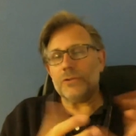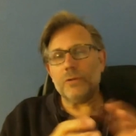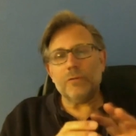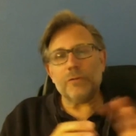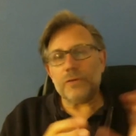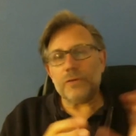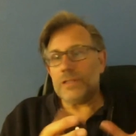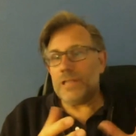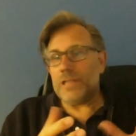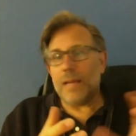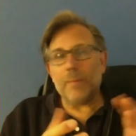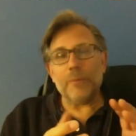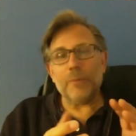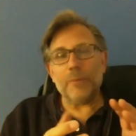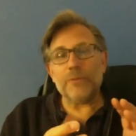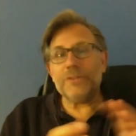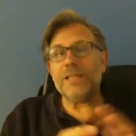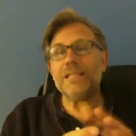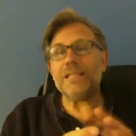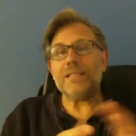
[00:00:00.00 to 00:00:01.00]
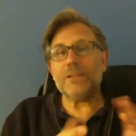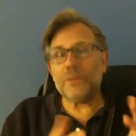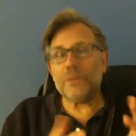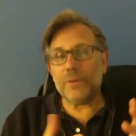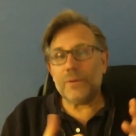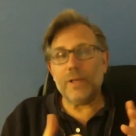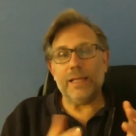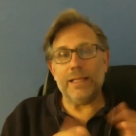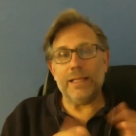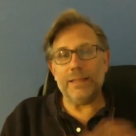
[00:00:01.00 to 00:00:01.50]
for example,
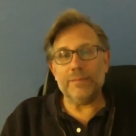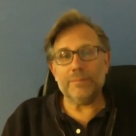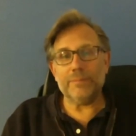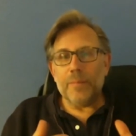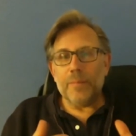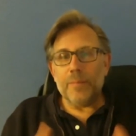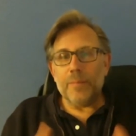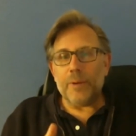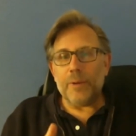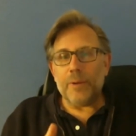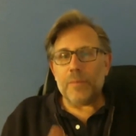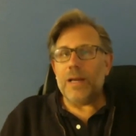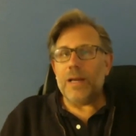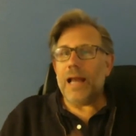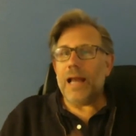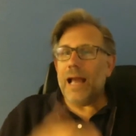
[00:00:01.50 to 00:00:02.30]
disagree. But when